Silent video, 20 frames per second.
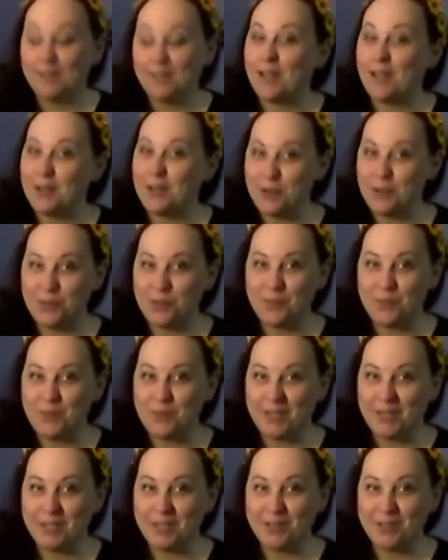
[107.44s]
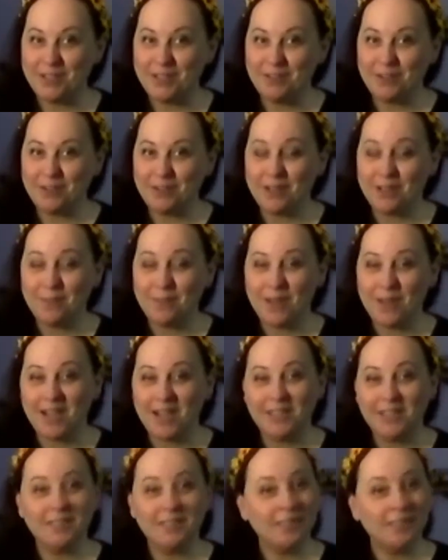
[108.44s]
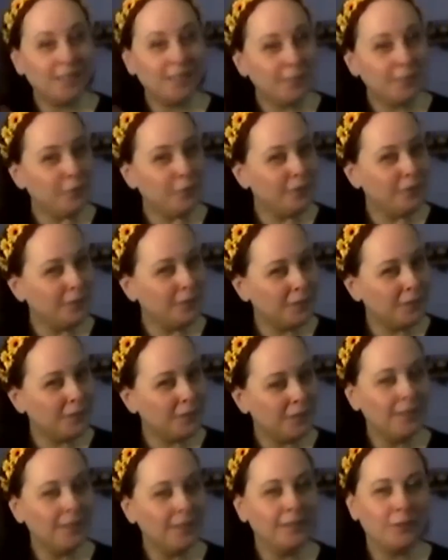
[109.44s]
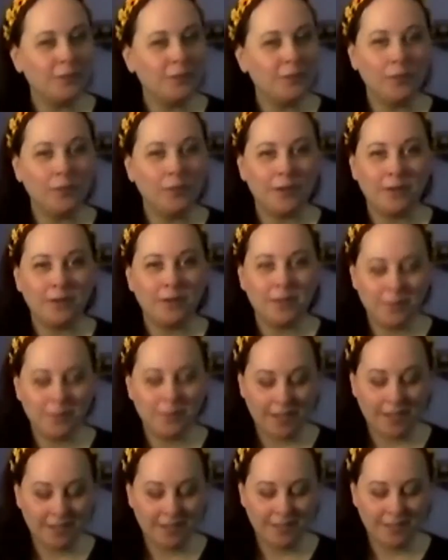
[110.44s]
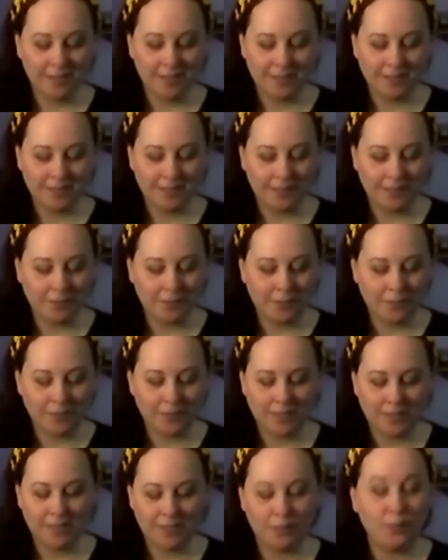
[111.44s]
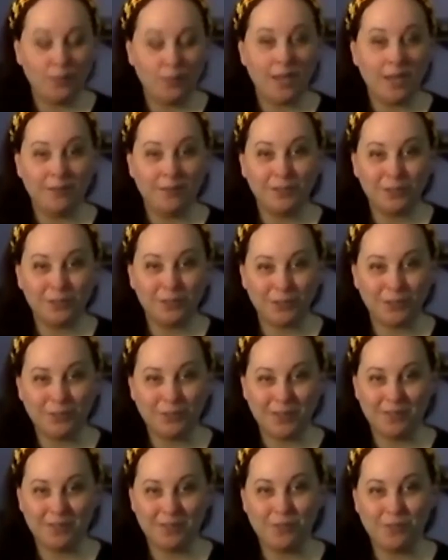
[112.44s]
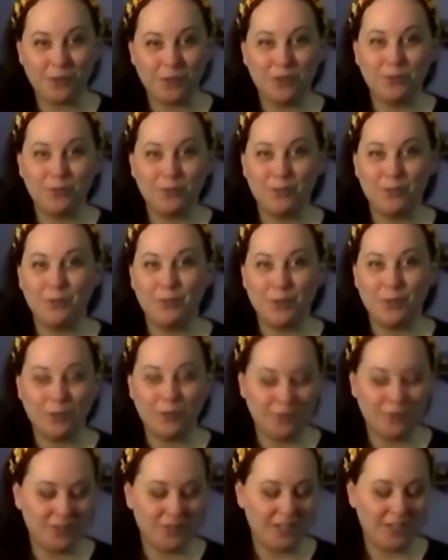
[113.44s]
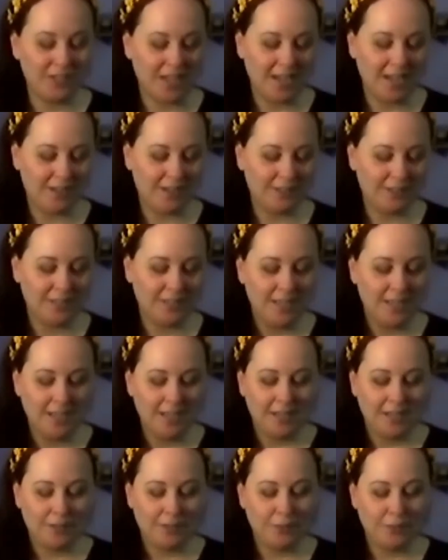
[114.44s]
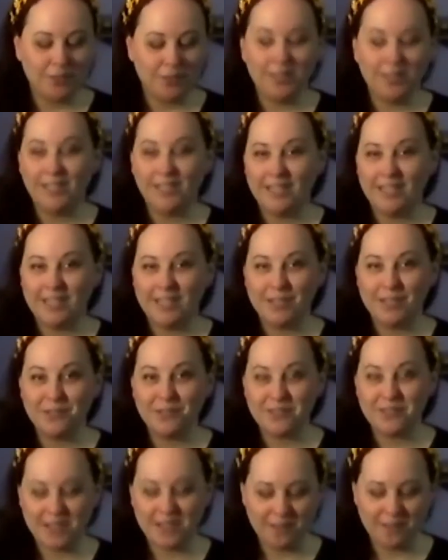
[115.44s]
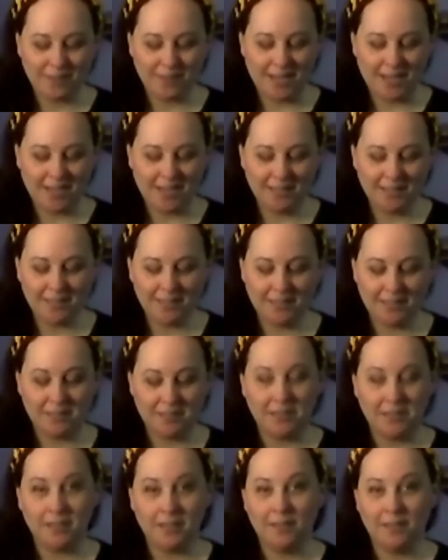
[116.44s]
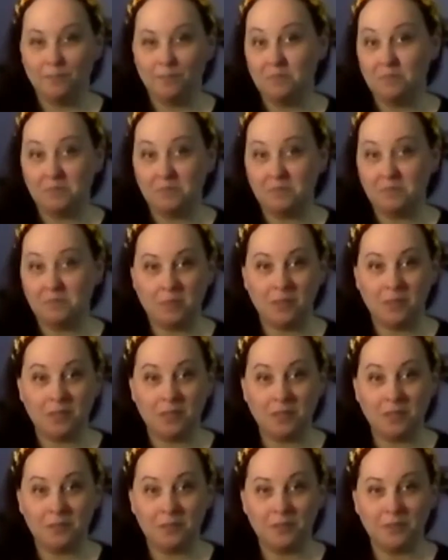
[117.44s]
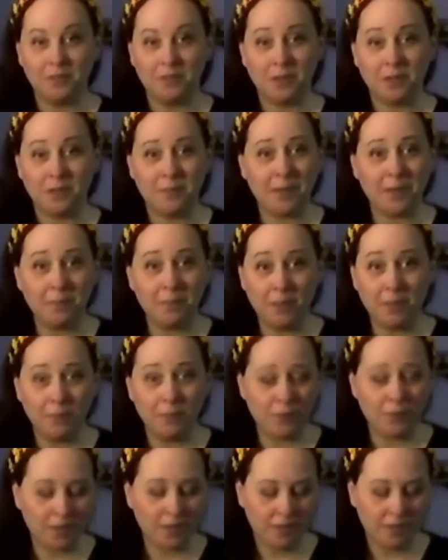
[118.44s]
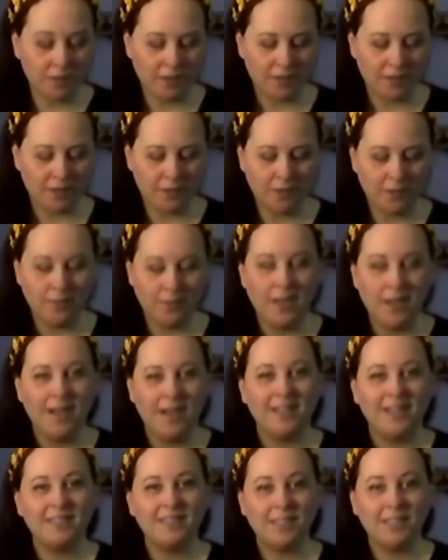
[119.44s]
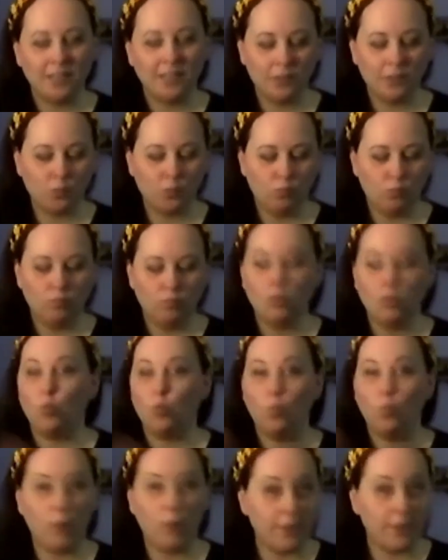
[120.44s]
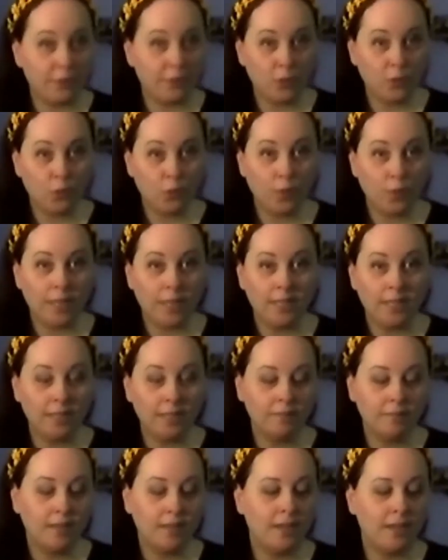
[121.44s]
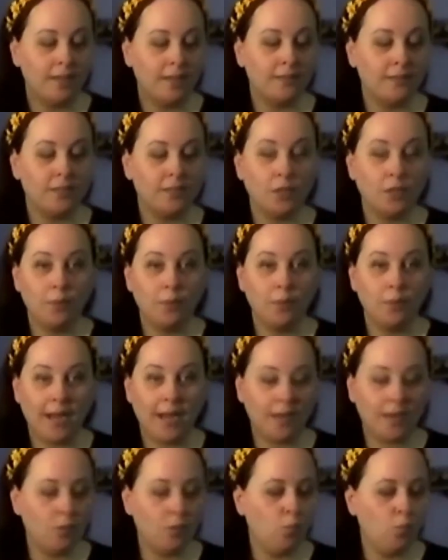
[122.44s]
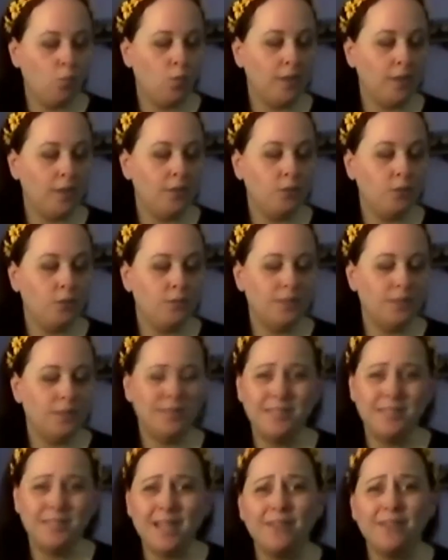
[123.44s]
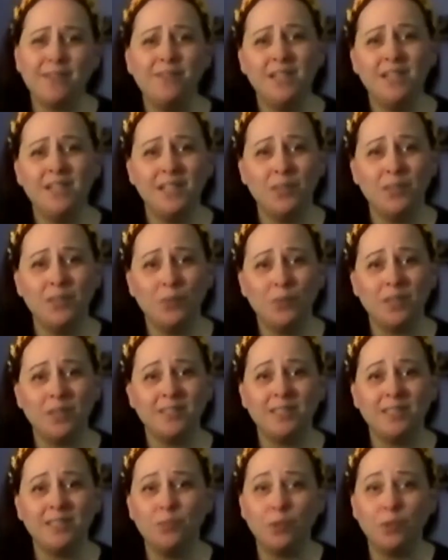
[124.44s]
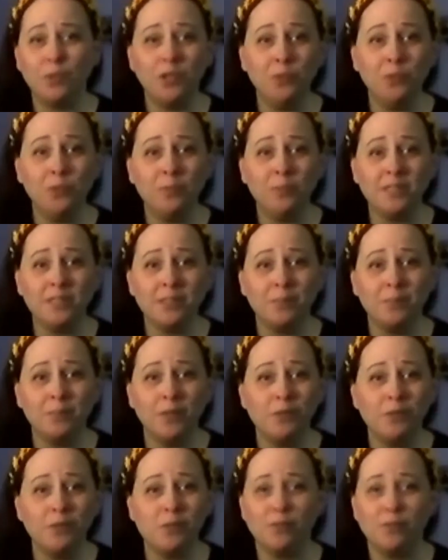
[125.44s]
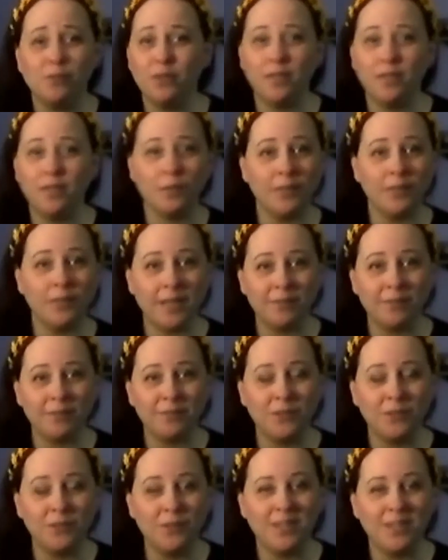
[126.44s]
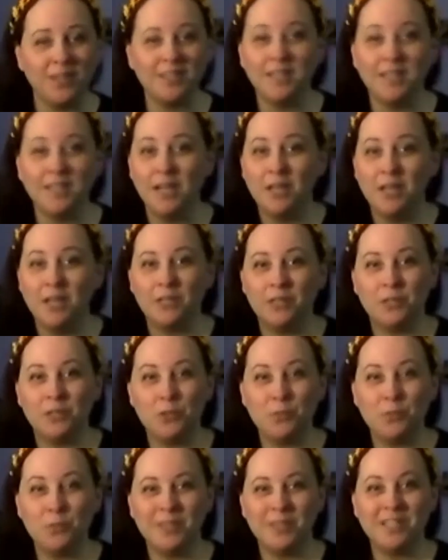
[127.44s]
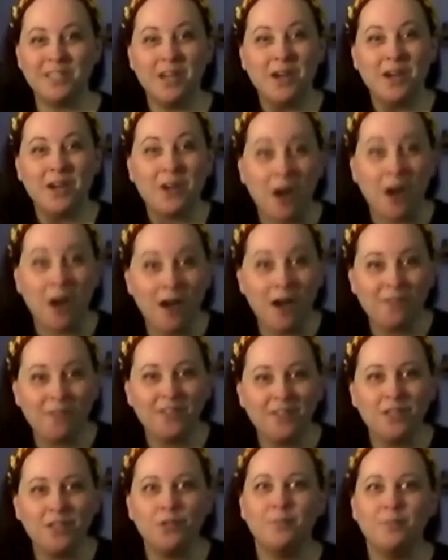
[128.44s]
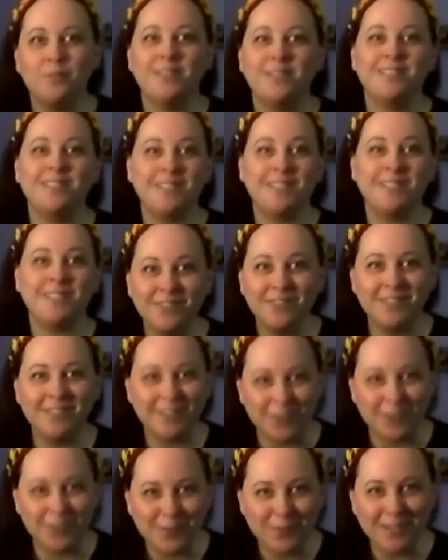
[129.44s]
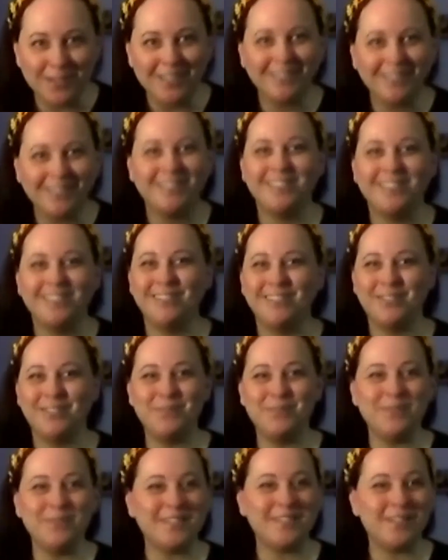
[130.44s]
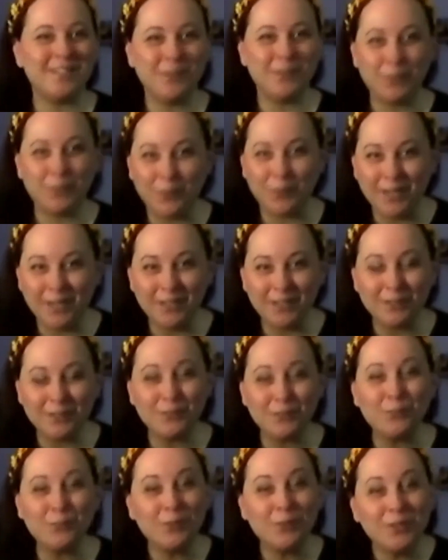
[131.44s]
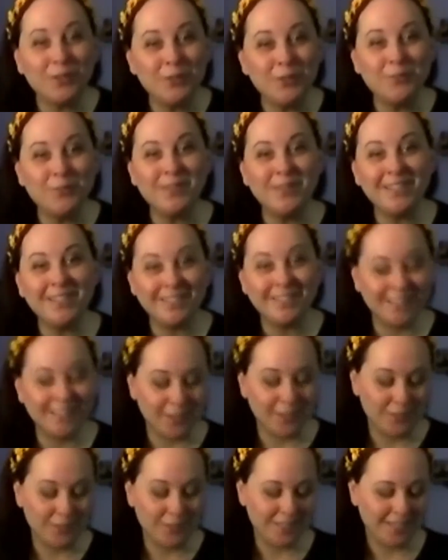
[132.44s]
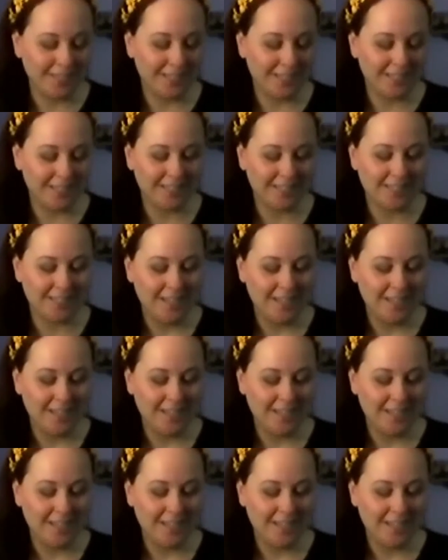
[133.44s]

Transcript: I know that many are eager to get back and some are still a little wary about it. So we have a survey for you to go fill out. Go to the link in your e-blast. Also in TalkBack might be right here. I don't know. And tell us whether you're ready to back, what you definitely want to see. What do you miss the most? If we can only have a few things, do you miss coffee? Do you miss Steven's donuts? Do you miss the greeters? What do you miss? Go and tell us.